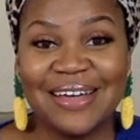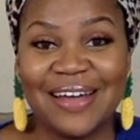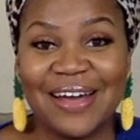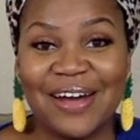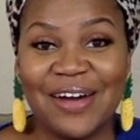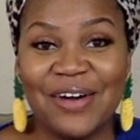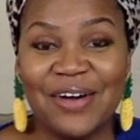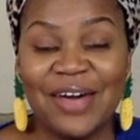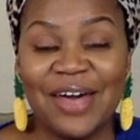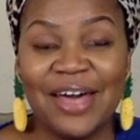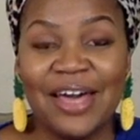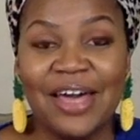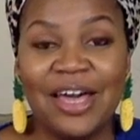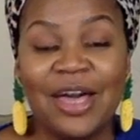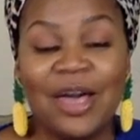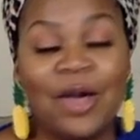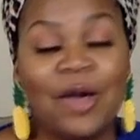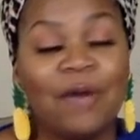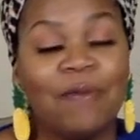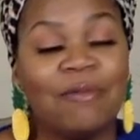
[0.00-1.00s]
Okay?
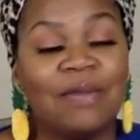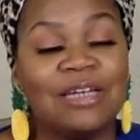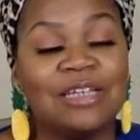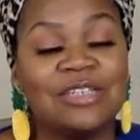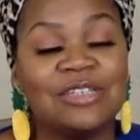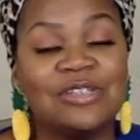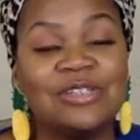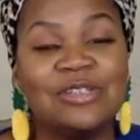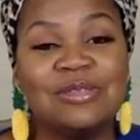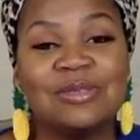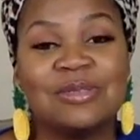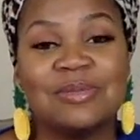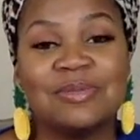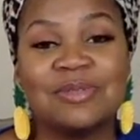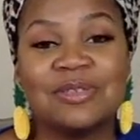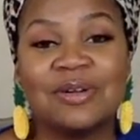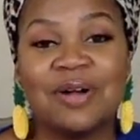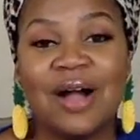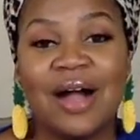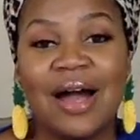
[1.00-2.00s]
Make sure you
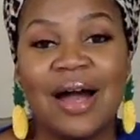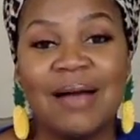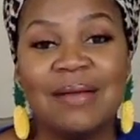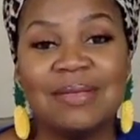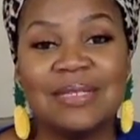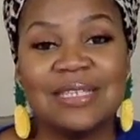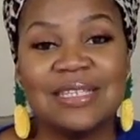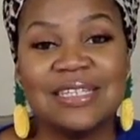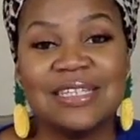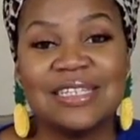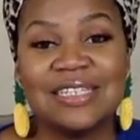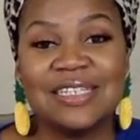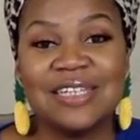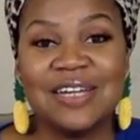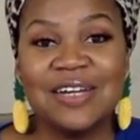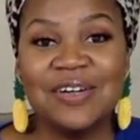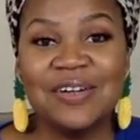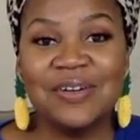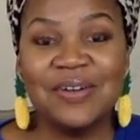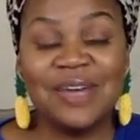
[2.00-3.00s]
subscribe to this
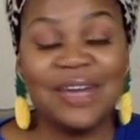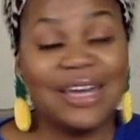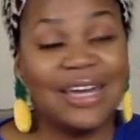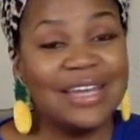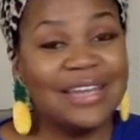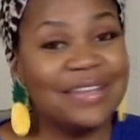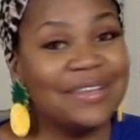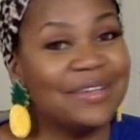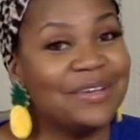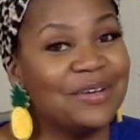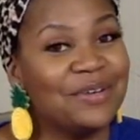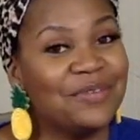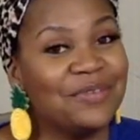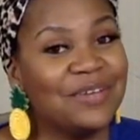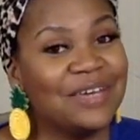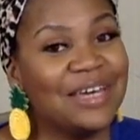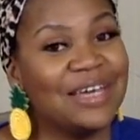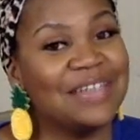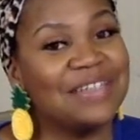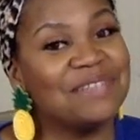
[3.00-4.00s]
channel and hit the
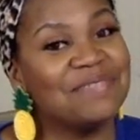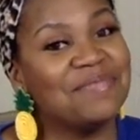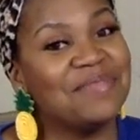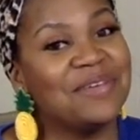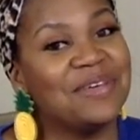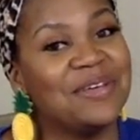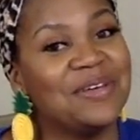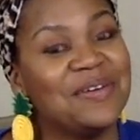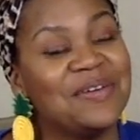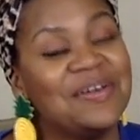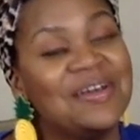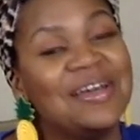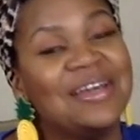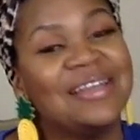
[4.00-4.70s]
notification bell.